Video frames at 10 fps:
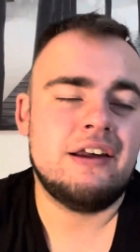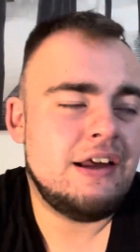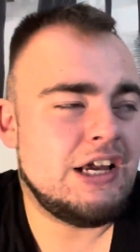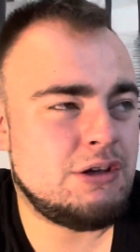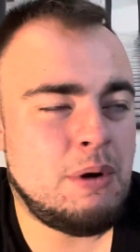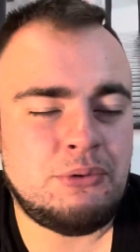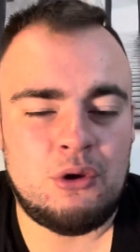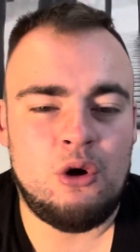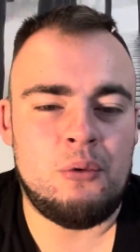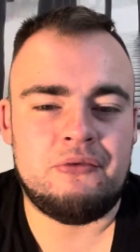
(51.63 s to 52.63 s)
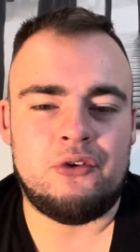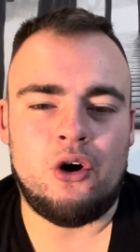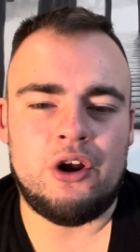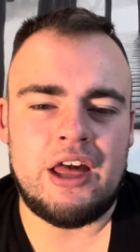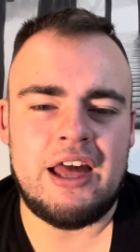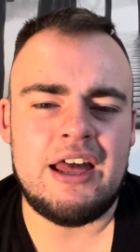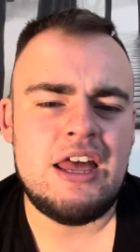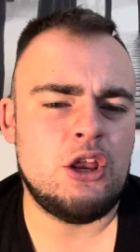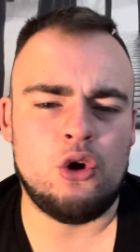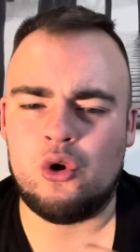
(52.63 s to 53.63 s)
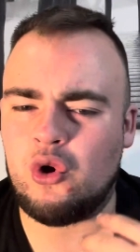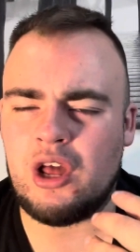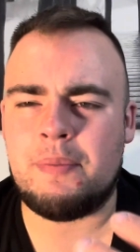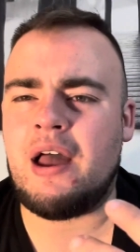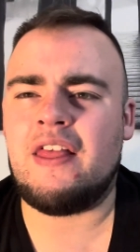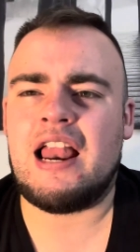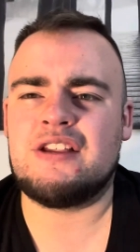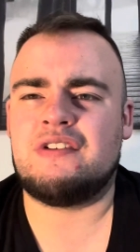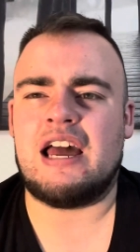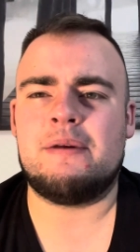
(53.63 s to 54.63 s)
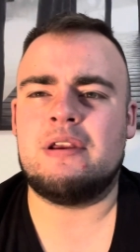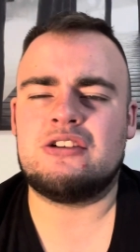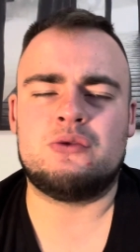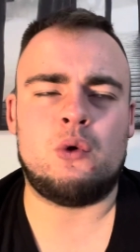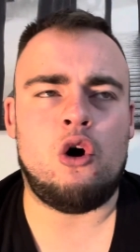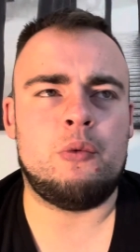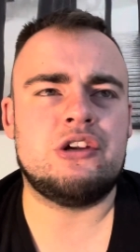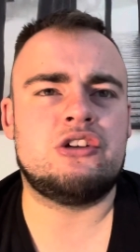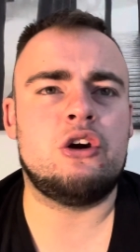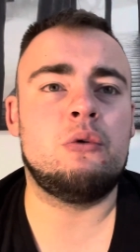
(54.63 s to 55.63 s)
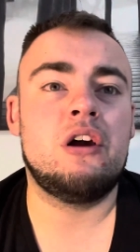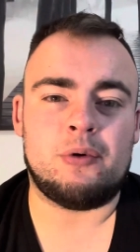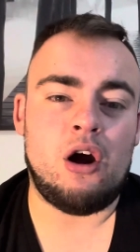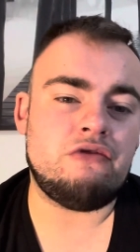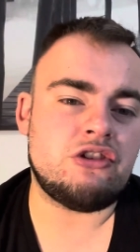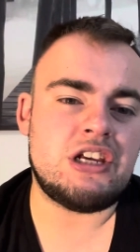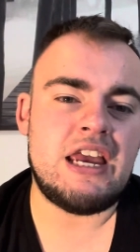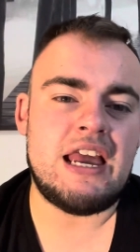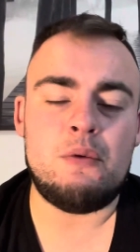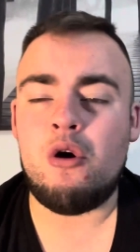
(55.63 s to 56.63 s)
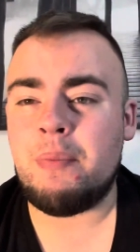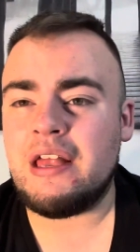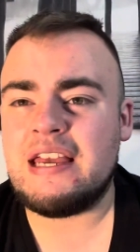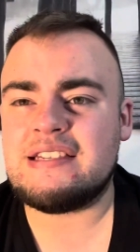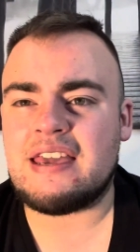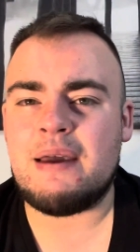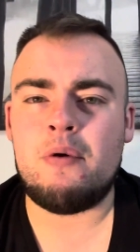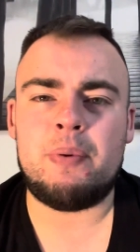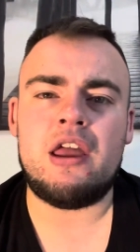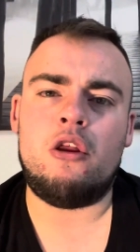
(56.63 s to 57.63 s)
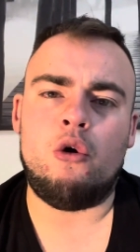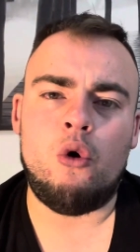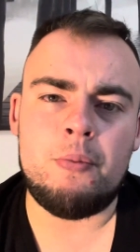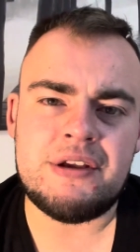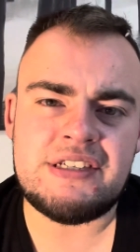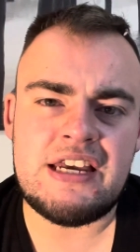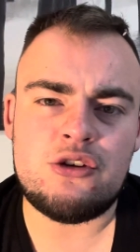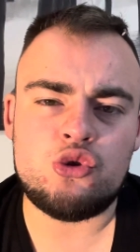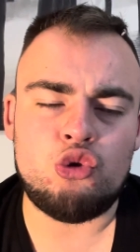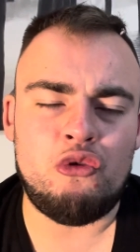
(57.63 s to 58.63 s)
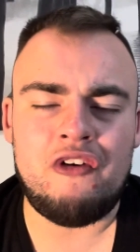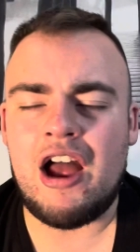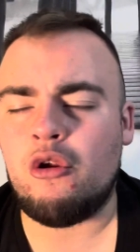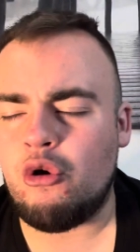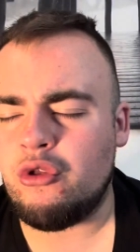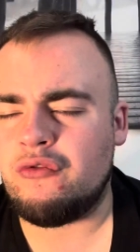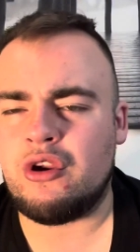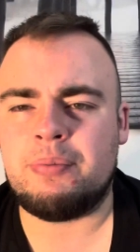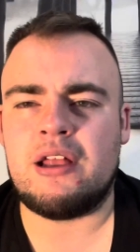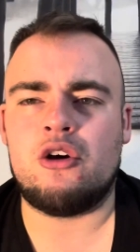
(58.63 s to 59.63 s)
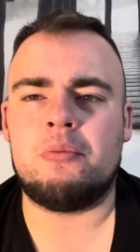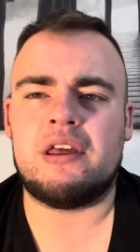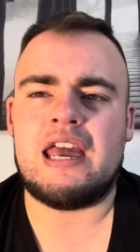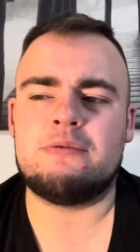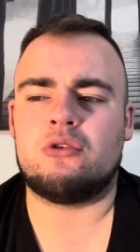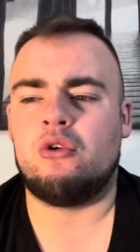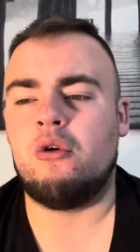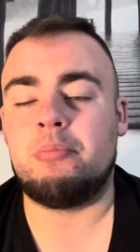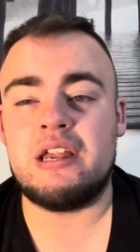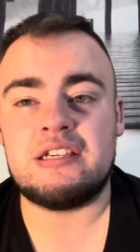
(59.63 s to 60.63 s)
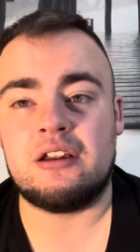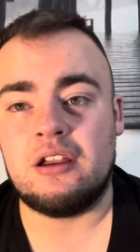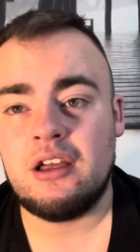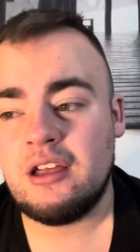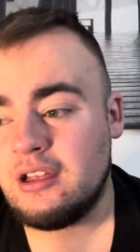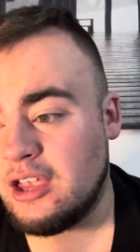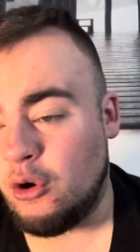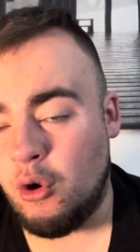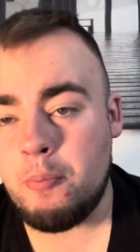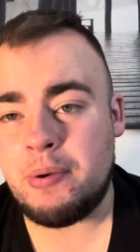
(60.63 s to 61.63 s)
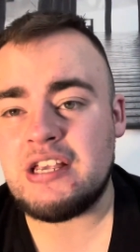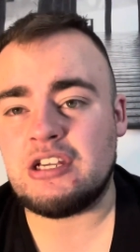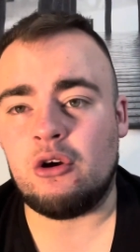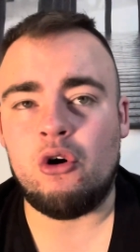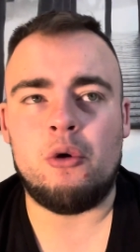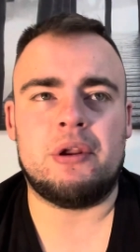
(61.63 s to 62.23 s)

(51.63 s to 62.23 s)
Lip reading: That's what I'm absolutely hoping for. You know, going up behind the lads for 90 minutes as we always do. Coventry City, it won't be an easy game. Unbeaten at home this season so far. I know they've only played a couple of games at home. But listen, you know, unbeaten at home.